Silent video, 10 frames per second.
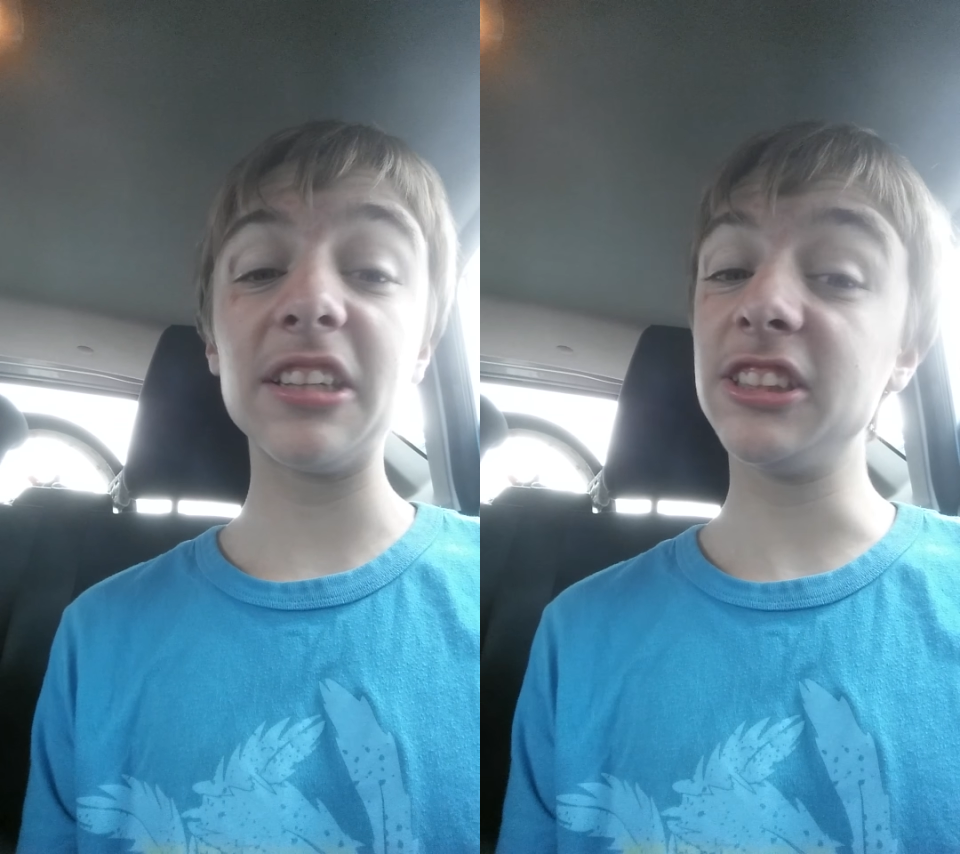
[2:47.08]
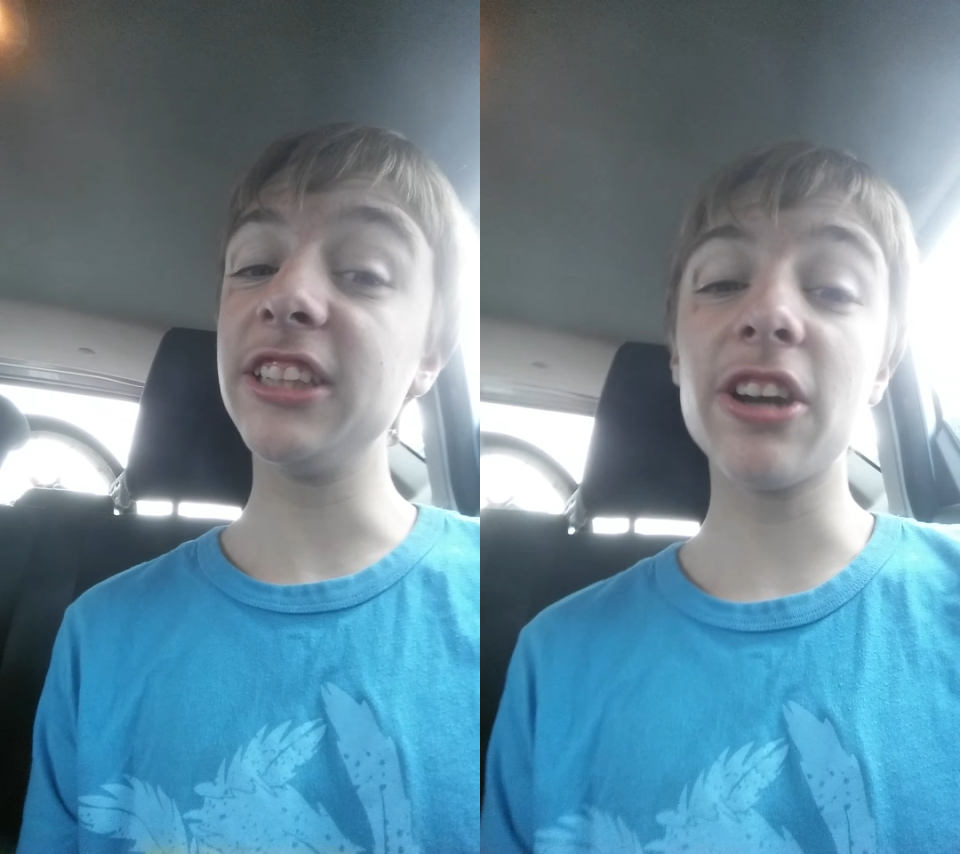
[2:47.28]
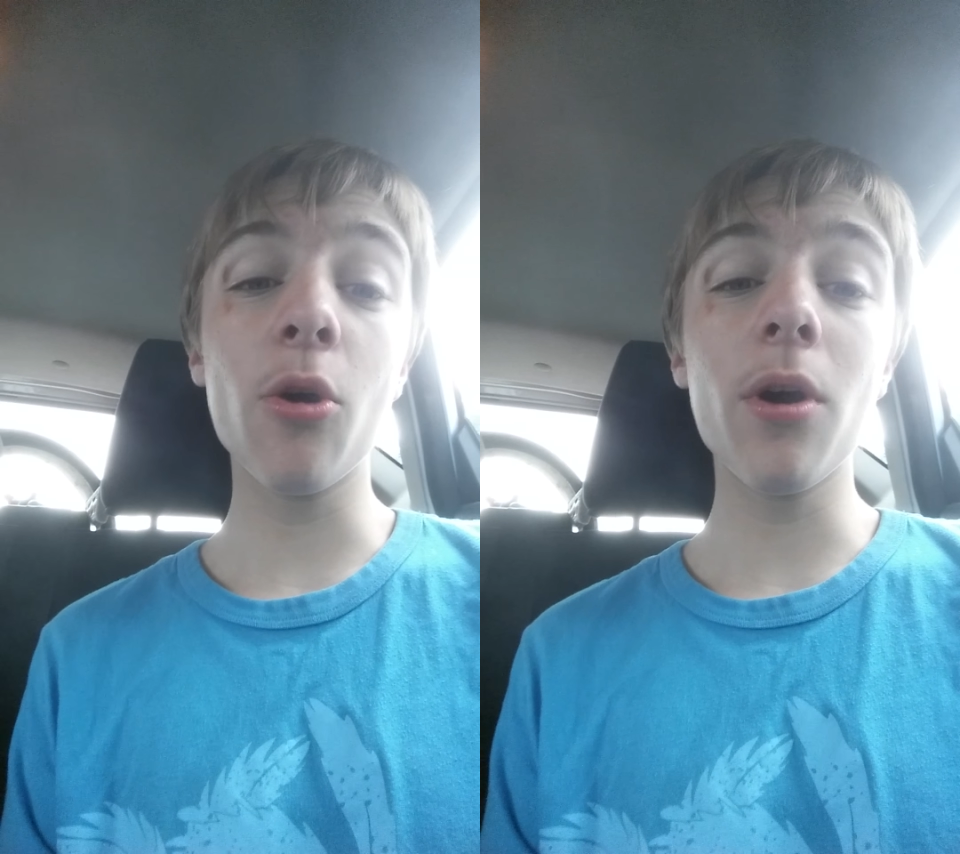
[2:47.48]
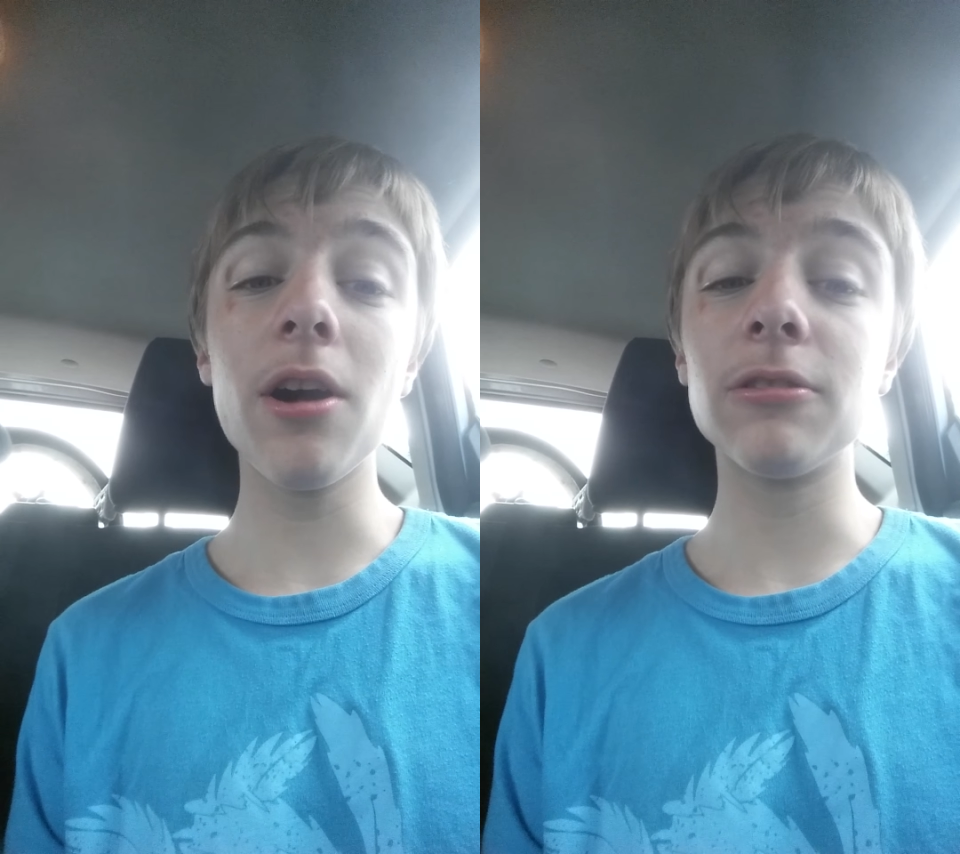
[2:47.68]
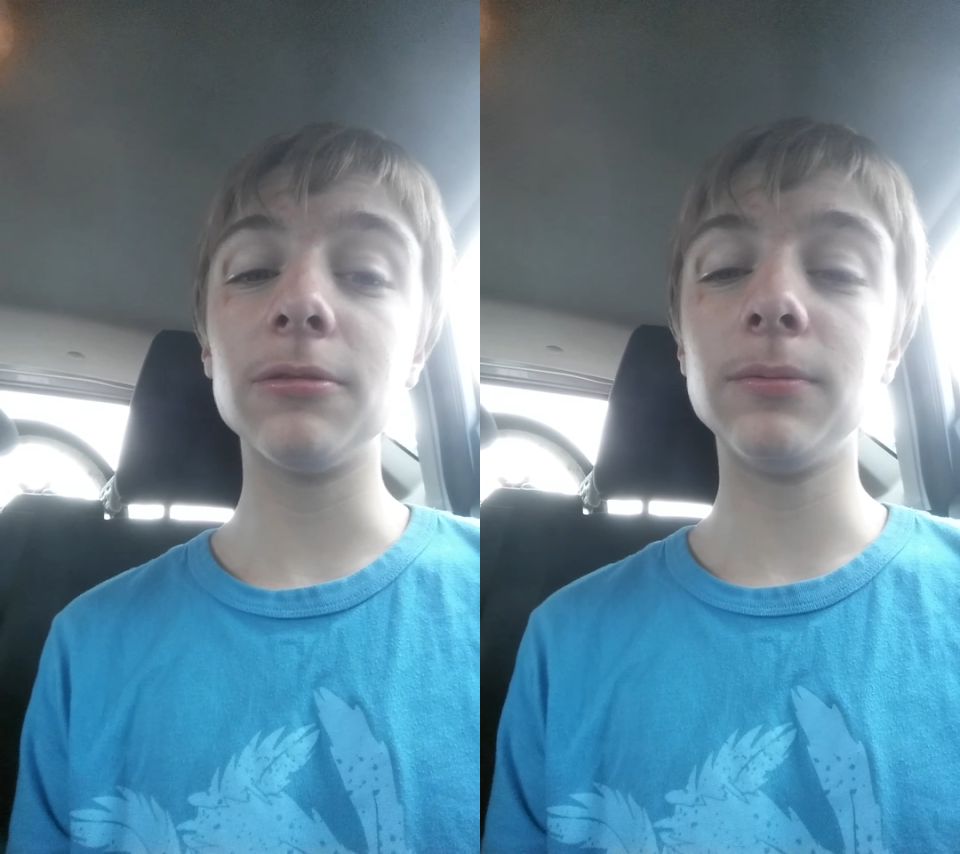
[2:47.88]
I get sick, oh
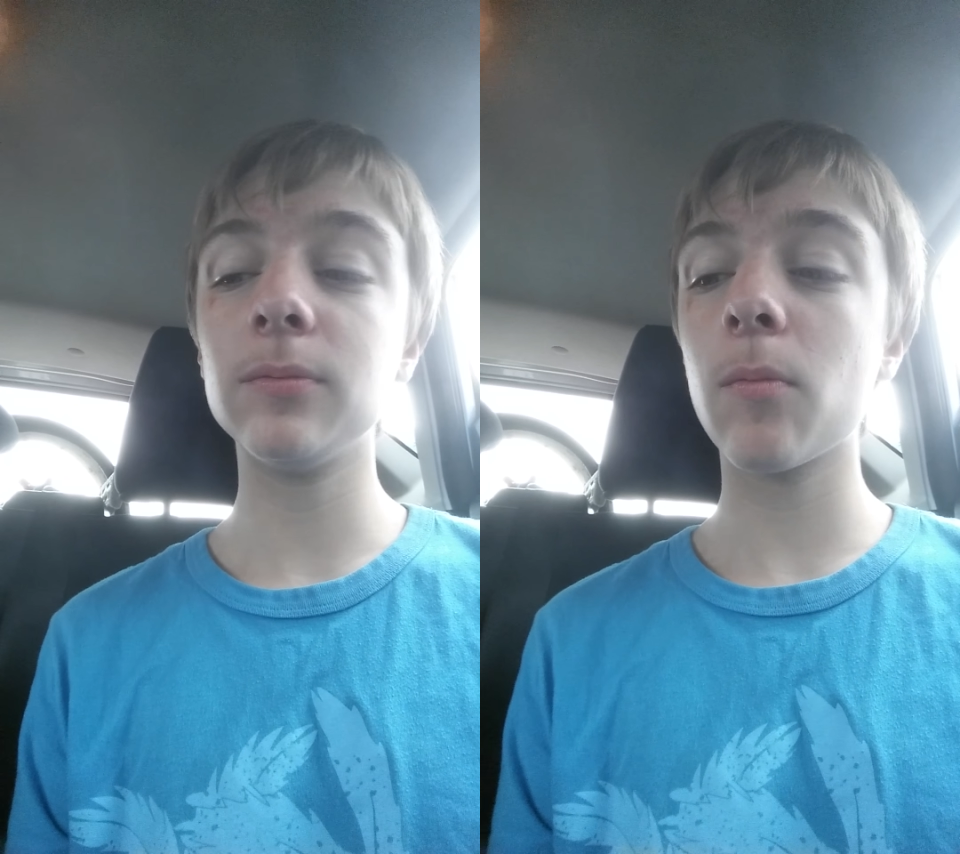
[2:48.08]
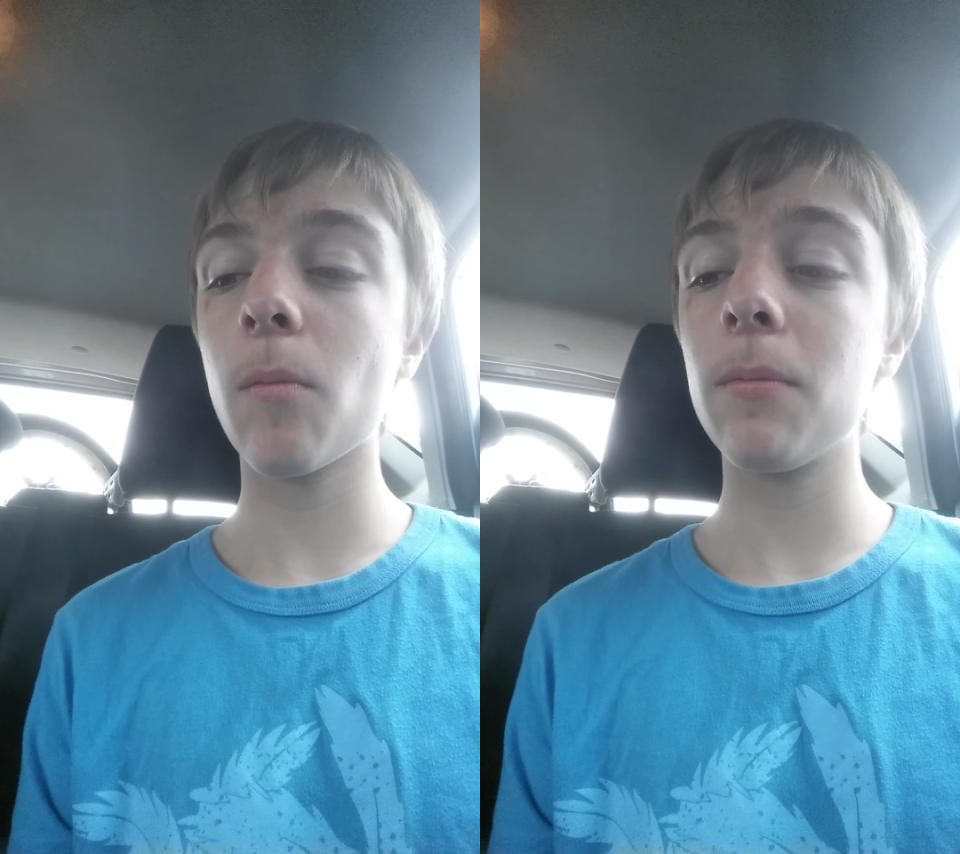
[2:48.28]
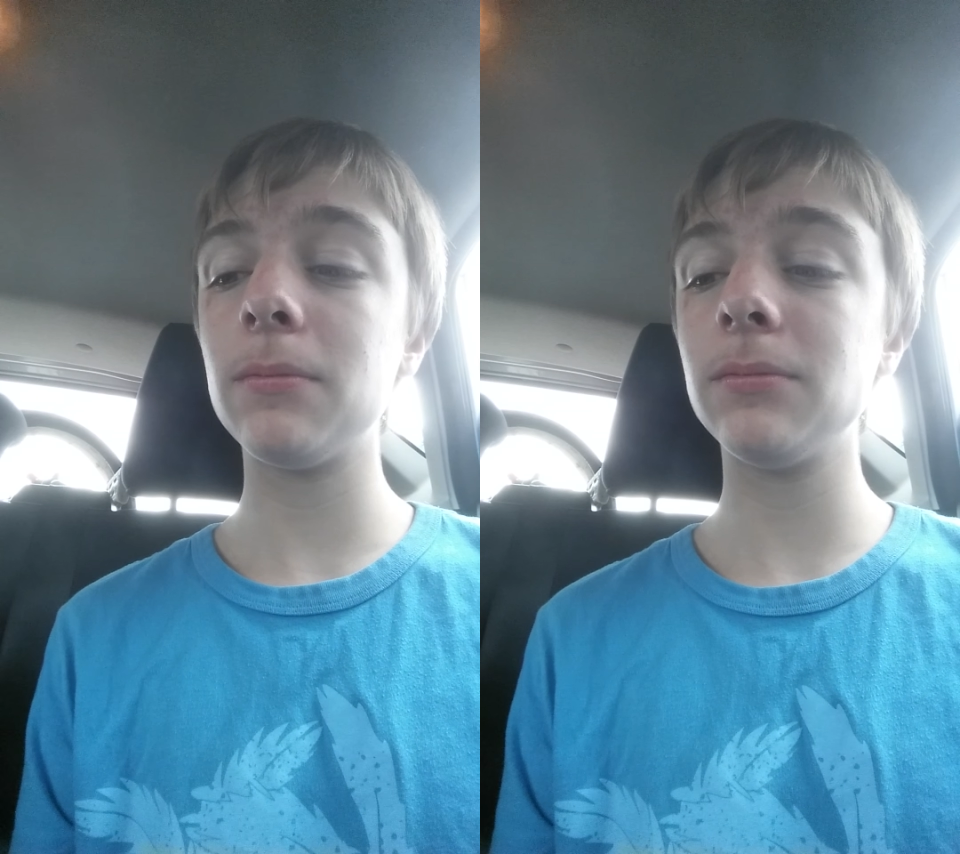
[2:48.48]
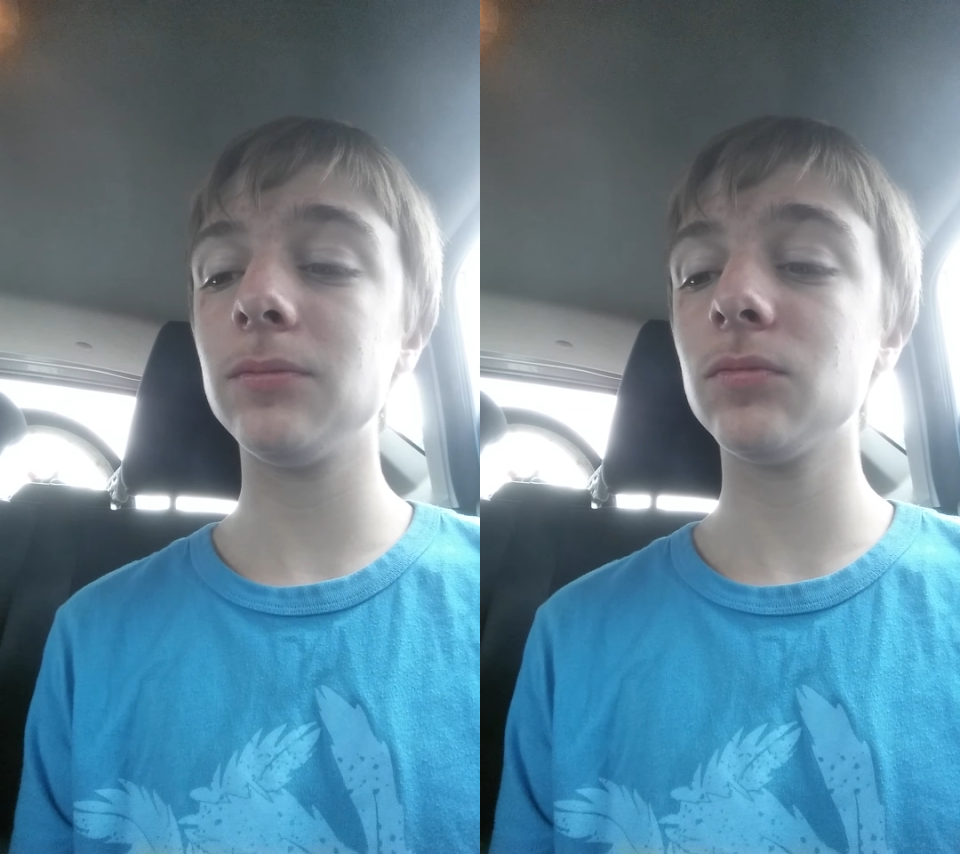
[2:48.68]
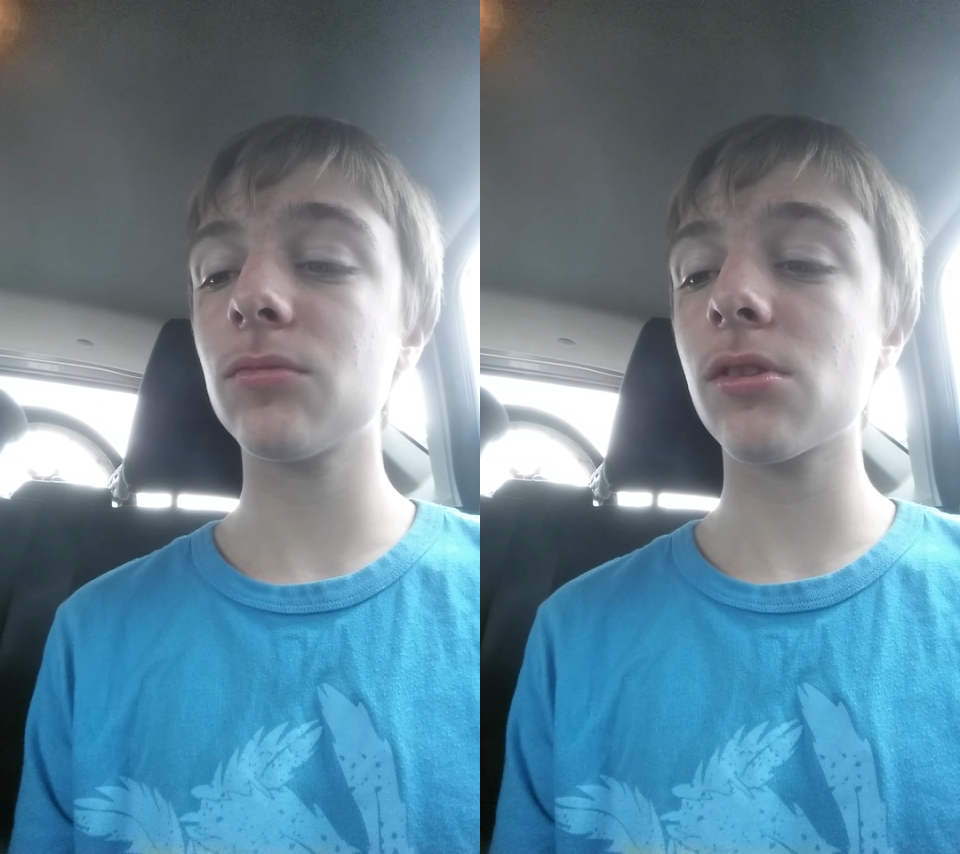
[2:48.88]
well.
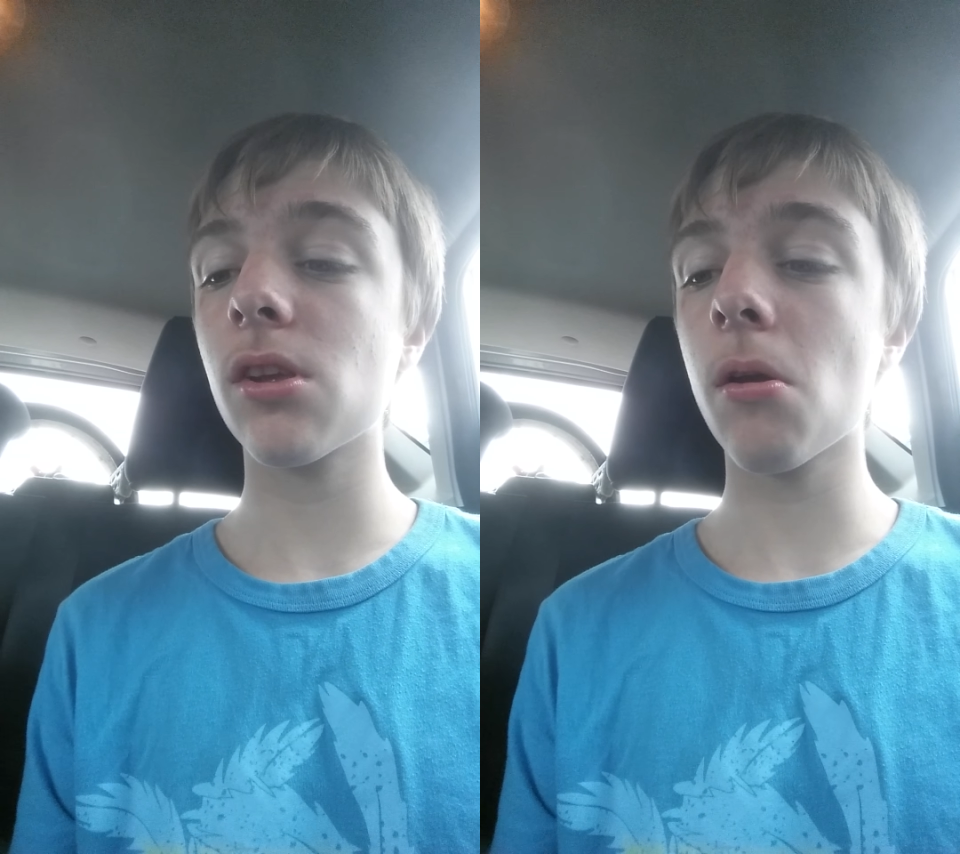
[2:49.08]
I'm